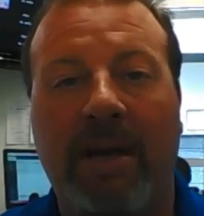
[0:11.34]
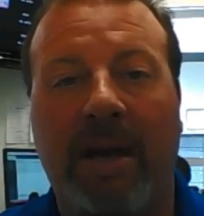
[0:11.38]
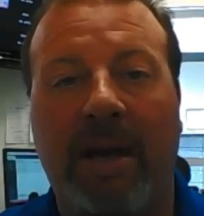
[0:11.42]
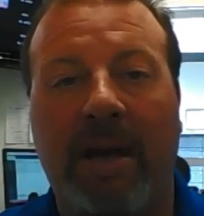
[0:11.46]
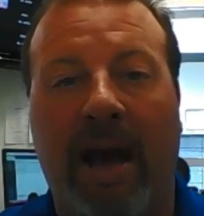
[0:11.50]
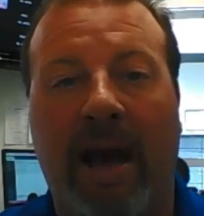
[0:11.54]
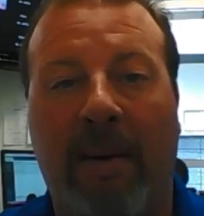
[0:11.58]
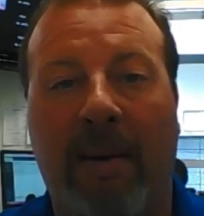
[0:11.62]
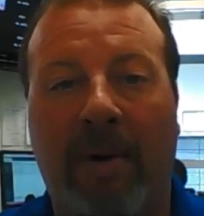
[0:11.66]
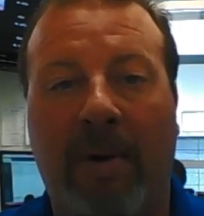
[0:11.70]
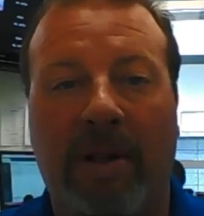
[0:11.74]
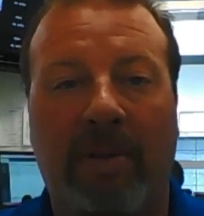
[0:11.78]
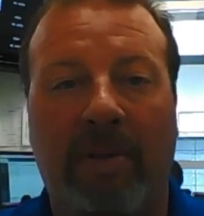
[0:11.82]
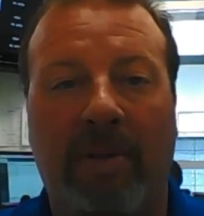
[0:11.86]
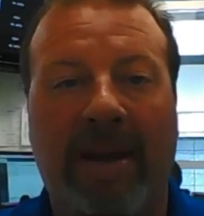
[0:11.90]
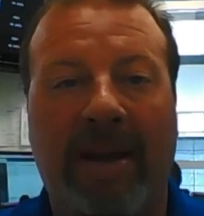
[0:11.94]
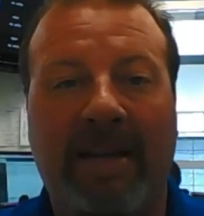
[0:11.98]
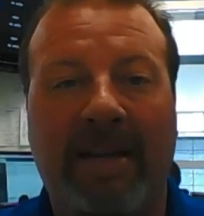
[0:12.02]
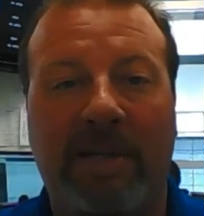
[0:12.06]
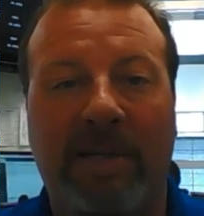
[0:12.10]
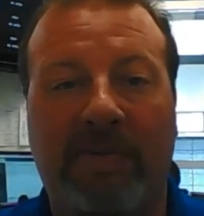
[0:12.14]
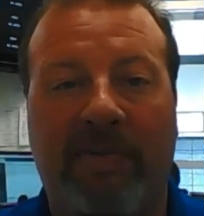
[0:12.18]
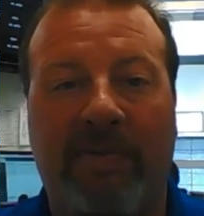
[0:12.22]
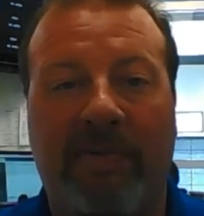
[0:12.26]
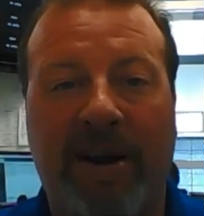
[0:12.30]
I wanted to make
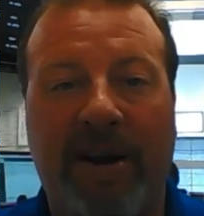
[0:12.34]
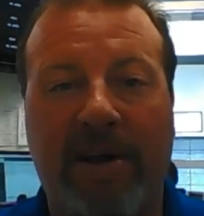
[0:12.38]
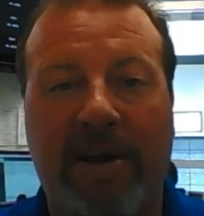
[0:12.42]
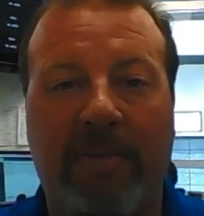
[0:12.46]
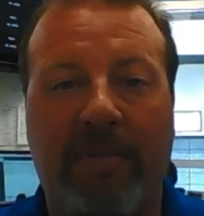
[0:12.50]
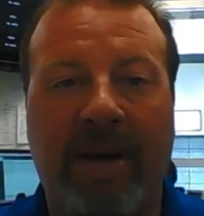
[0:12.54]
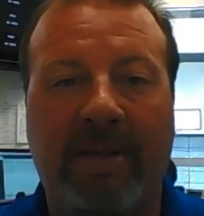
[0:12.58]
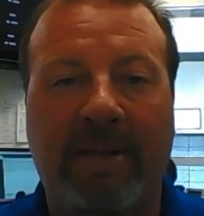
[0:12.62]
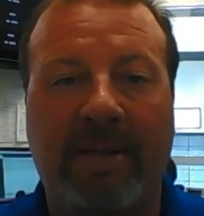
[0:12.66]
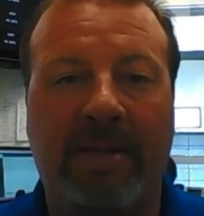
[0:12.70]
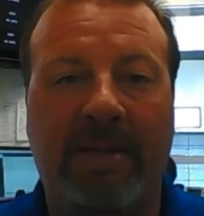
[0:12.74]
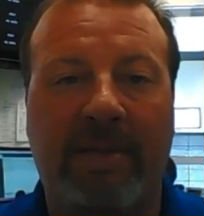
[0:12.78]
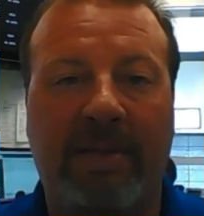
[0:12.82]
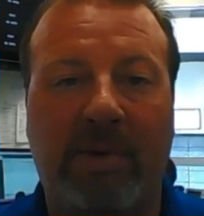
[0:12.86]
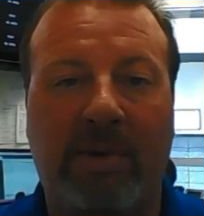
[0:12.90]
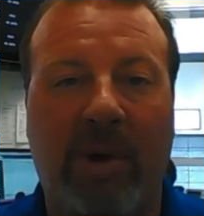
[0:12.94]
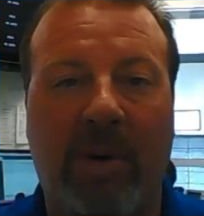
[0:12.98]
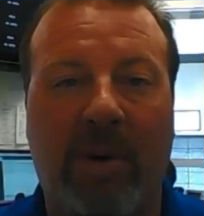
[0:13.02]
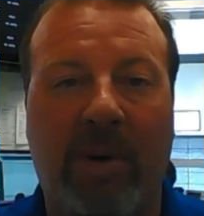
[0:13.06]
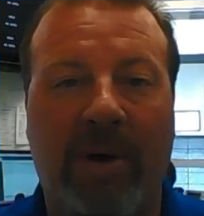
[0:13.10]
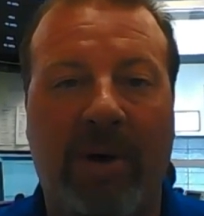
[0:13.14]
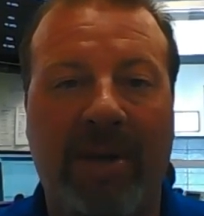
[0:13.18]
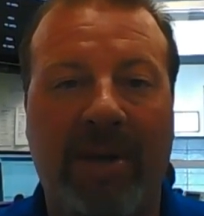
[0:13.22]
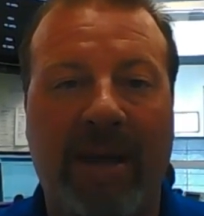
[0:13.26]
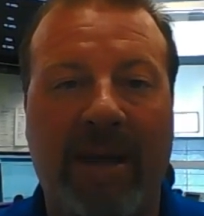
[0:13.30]
this video message so that
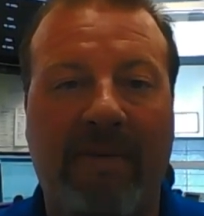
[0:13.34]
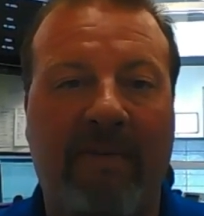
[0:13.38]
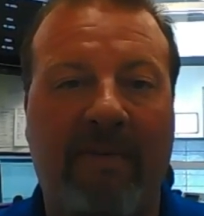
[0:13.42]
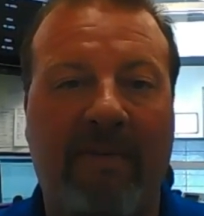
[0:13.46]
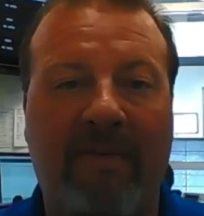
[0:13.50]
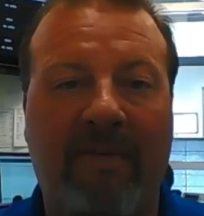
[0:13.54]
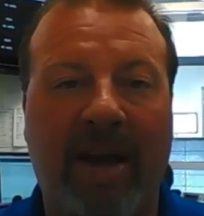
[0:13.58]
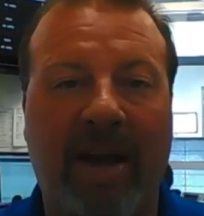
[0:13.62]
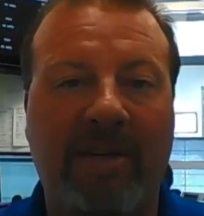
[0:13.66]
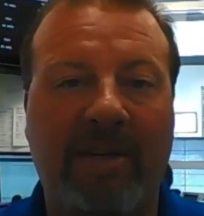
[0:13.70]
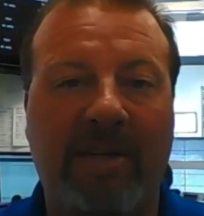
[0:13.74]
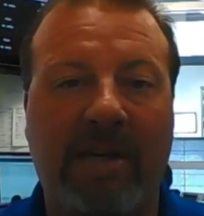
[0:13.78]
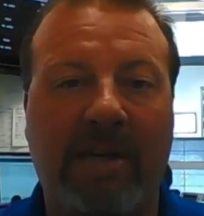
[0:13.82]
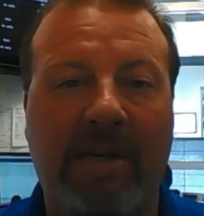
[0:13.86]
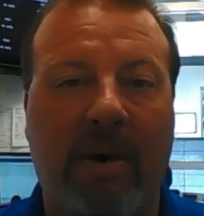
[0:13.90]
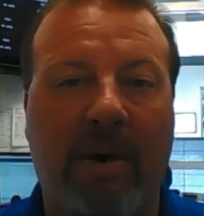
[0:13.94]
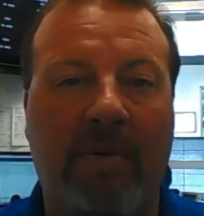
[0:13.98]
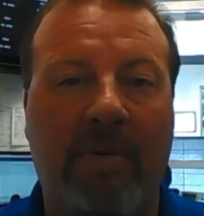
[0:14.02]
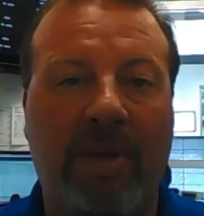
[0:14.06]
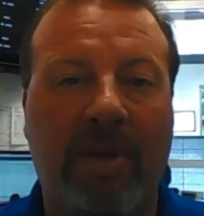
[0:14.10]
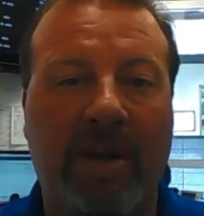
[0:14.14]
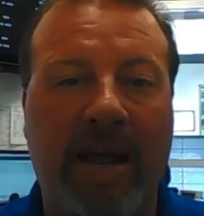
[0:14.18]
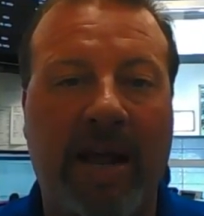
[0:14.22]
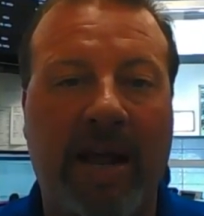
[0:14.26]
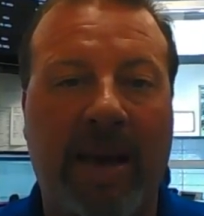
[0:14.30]
way you have a face to go
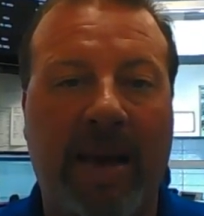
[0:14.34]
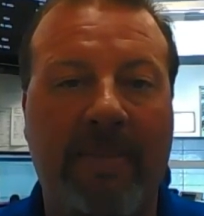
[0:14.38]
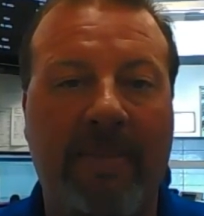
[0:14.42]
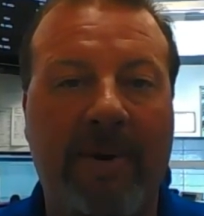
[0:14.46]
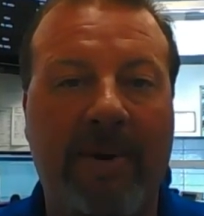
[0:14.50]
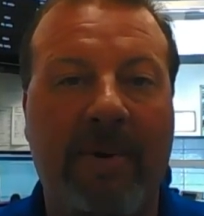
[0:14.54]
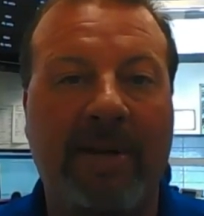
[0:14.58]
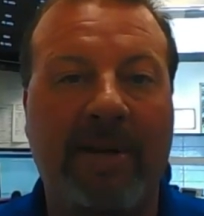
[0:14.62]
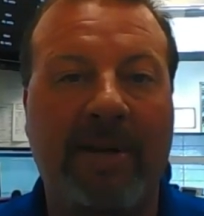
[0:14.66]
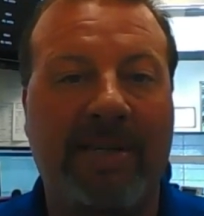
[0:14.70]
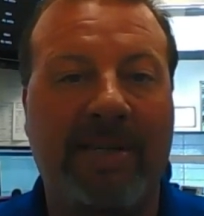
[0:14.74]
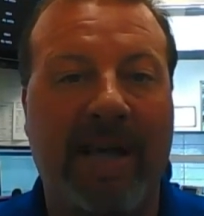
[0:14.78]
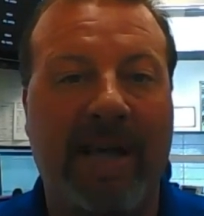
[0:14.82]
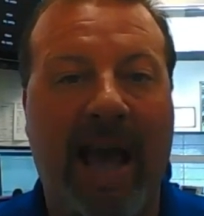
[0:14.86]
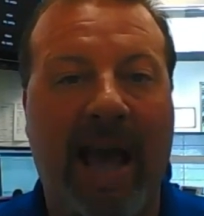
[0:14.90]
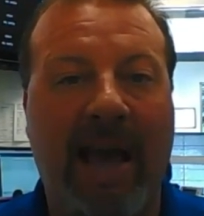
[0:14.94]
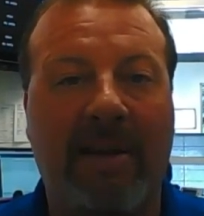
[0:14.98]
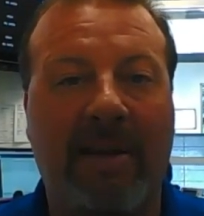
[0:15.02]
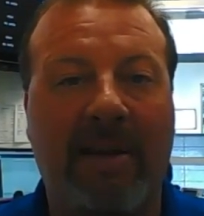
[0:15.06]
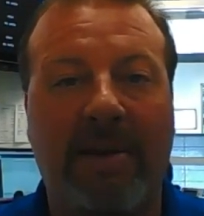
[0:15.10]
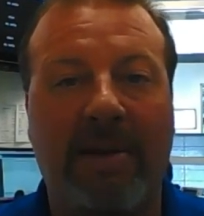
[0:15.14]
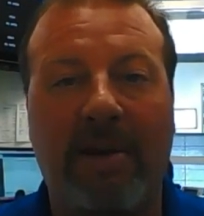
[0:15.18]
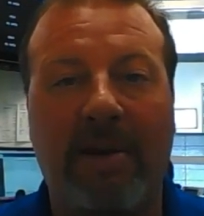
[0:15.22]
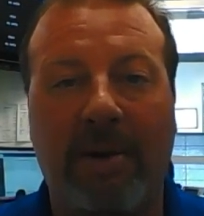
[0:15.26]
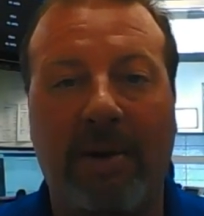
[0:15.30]
with the name and know
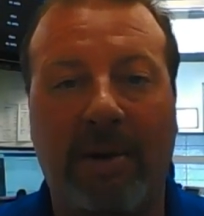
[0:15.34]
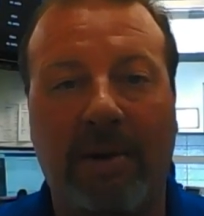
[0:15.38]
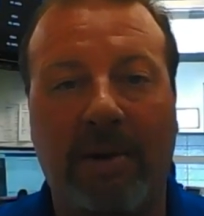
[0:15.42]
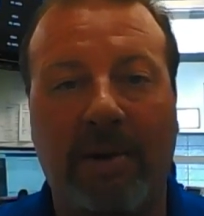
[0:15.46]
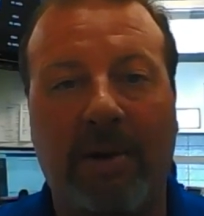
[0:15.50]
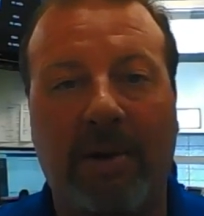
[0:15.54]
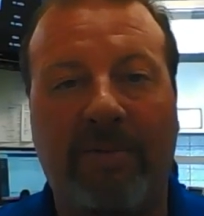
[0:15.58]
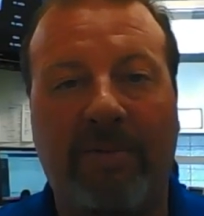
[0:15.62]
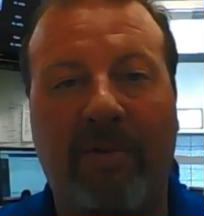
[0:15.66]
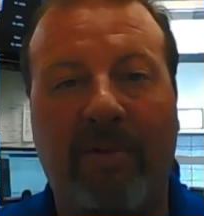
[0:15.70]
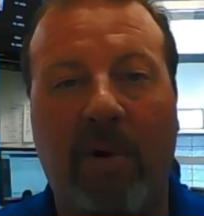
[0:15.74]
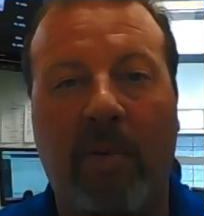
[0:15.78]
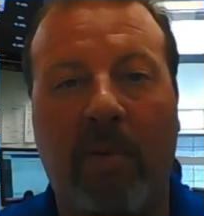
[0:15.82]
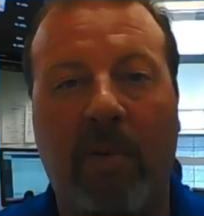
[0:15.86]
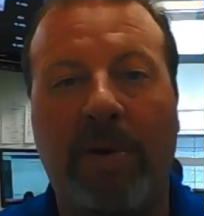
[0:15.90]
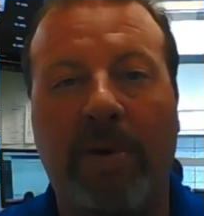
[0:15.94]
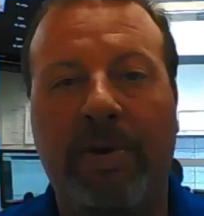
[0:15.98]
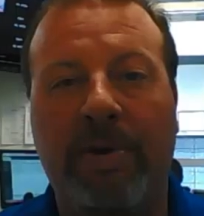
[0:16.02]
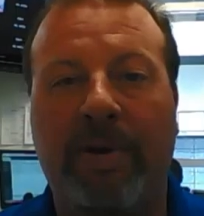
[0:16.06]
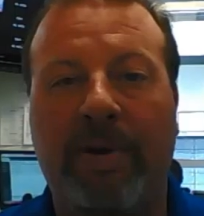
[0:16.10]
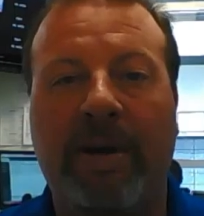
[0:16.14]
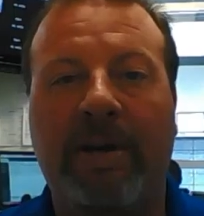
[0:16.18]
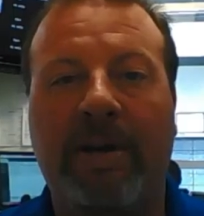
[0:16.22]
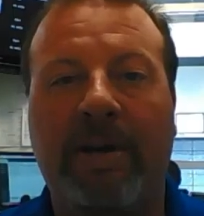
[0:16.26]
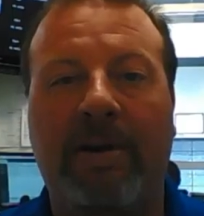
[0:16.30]
exactly who to look for when
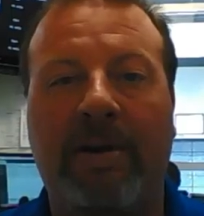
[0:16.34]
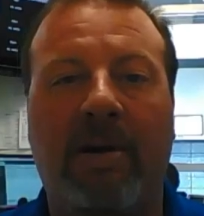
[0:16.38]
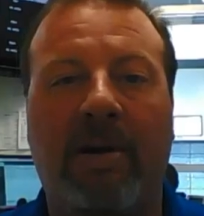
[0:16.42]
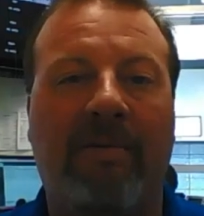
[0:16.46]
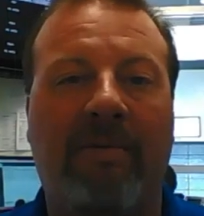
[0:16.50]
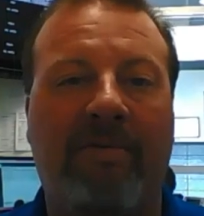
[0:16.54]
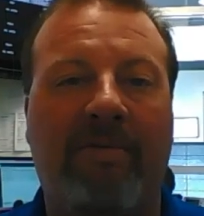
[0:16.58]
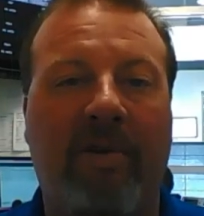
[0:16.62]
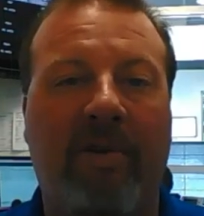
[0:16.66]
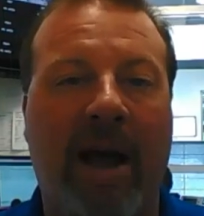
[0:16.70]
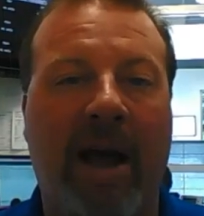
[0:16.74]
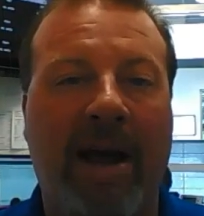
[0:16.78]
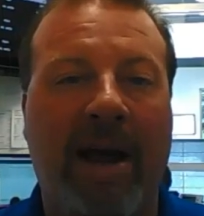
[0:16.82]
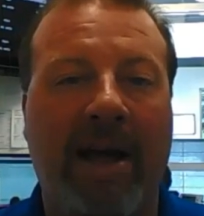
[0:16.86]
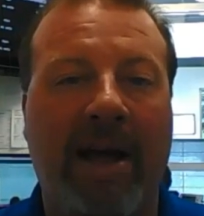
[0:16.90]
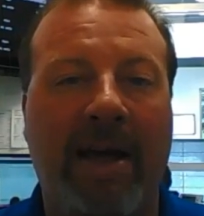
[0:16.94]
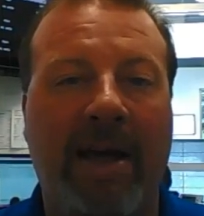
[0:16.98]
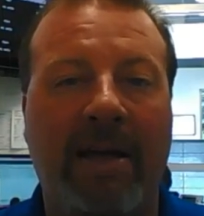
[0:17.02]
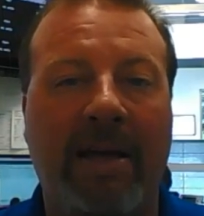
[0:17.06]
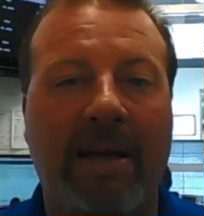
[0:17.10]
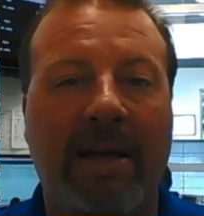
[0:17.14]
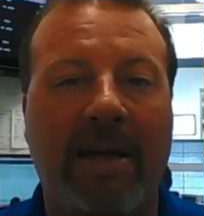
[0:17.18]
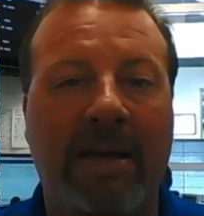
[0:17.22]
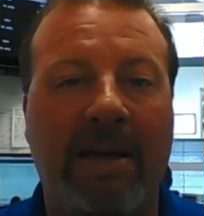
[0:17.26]
you're in here on Friday.